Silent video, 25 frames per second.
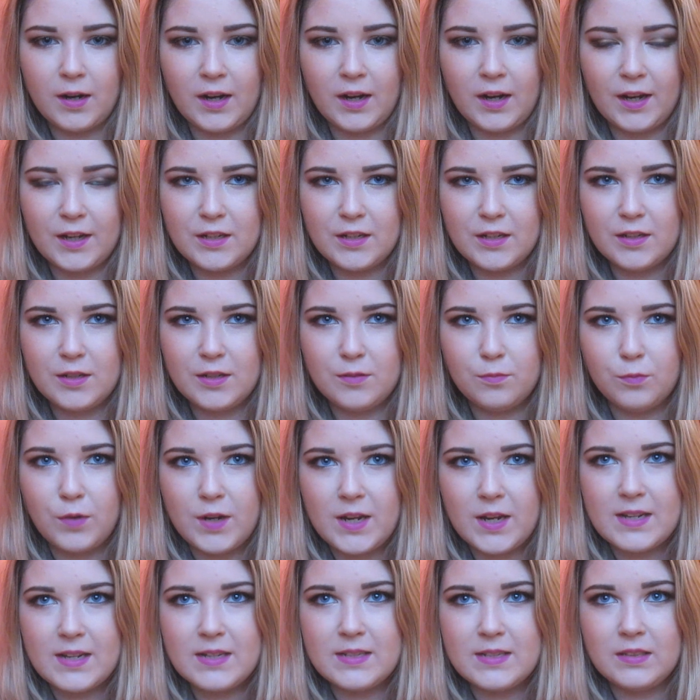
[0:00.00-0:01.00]
In
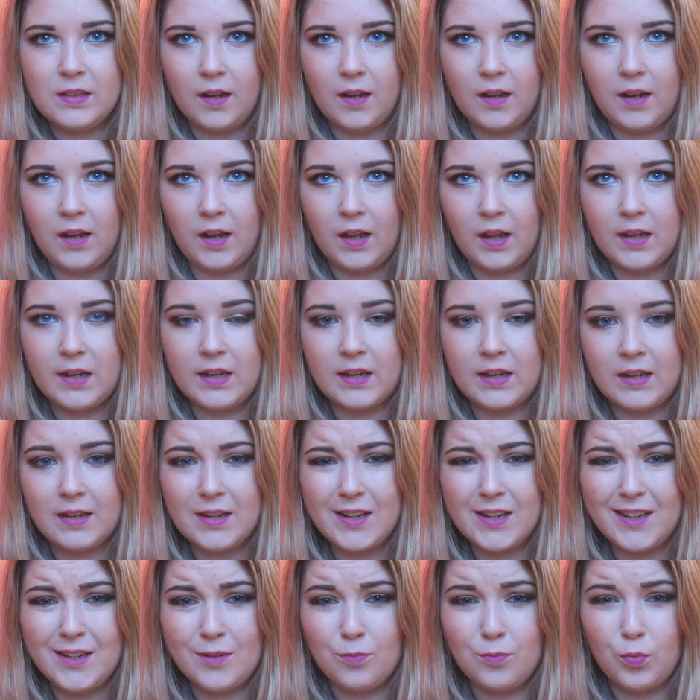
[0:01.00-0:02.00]
ways I like it
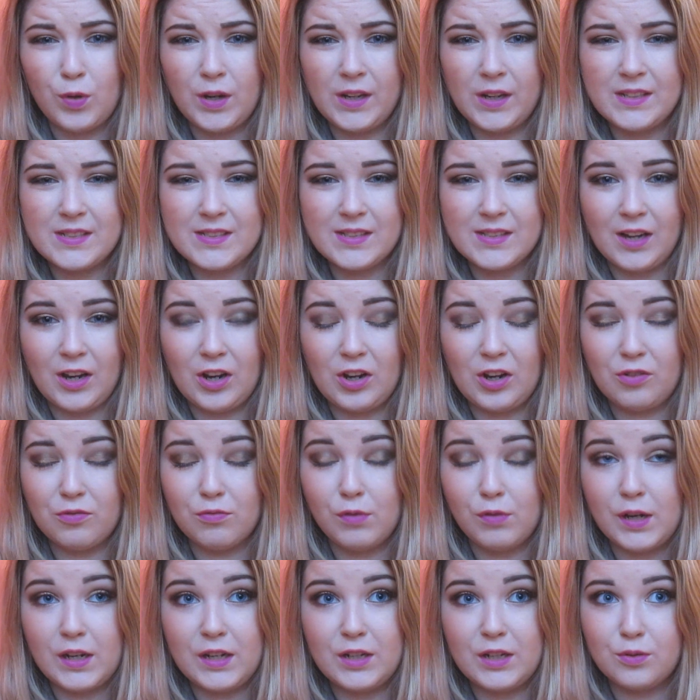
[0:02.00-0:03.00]
and in ways I
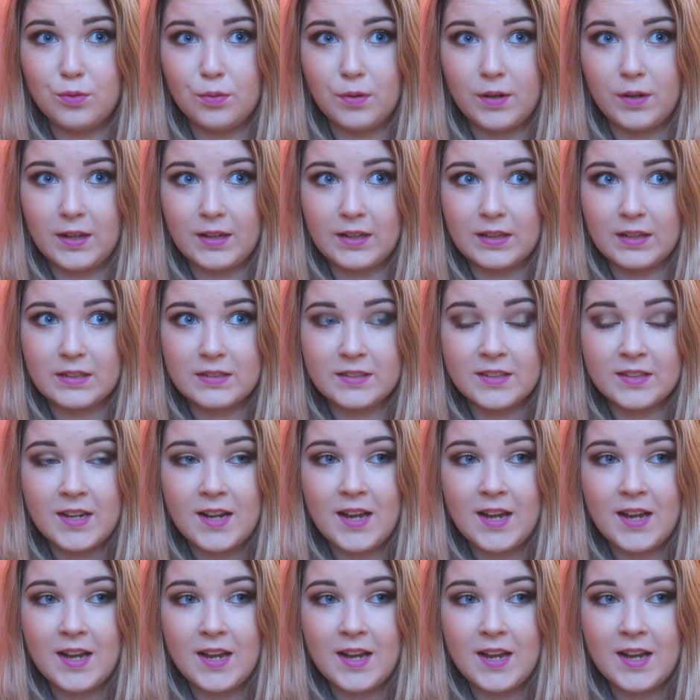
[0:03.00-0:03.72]
really don't like it.